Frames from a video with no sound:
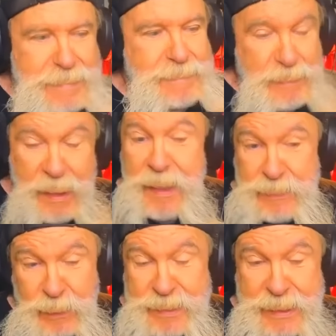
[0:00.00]
yeah,
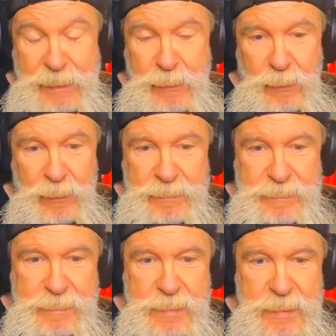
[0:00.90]
that's what they told her
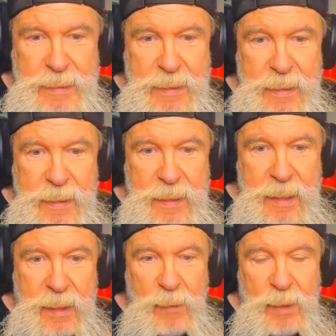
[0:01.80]

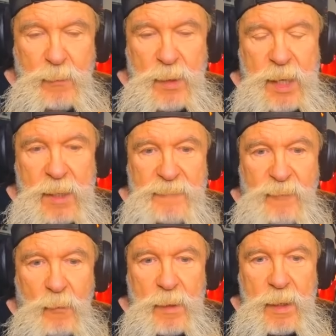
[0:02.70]
and we we can't
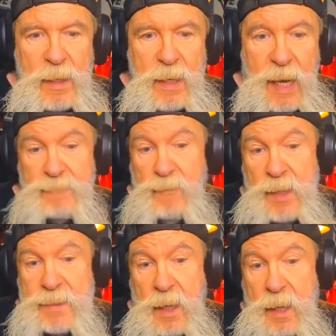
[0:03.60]
afford it. And I
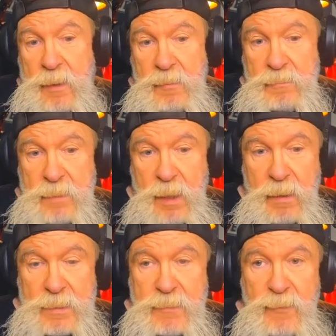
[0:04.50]
read the letter.
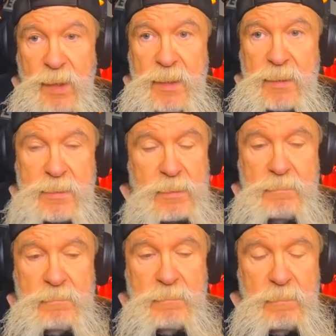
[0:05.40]
Congress said, read this.
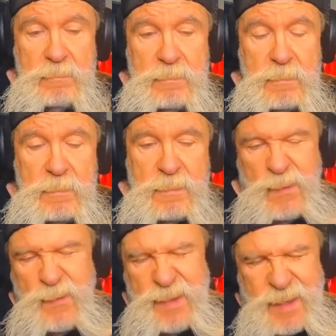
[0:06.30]
It
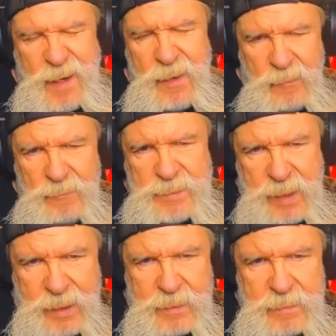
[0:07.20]
wasn't a letter, it was
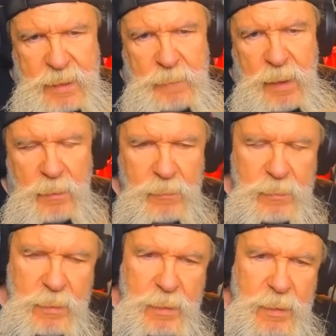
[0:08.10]
like an email.
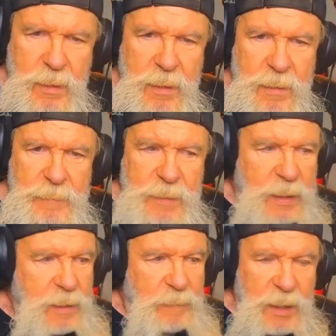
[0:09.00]

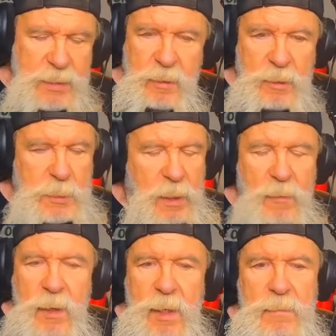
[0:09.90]
And it made sense,
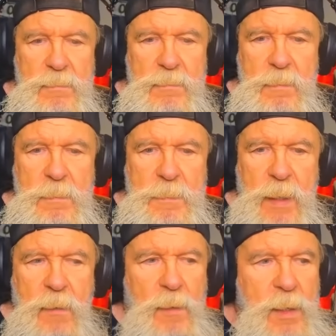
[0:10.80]
very,
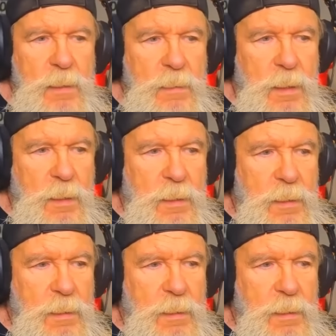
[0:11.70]
very uh,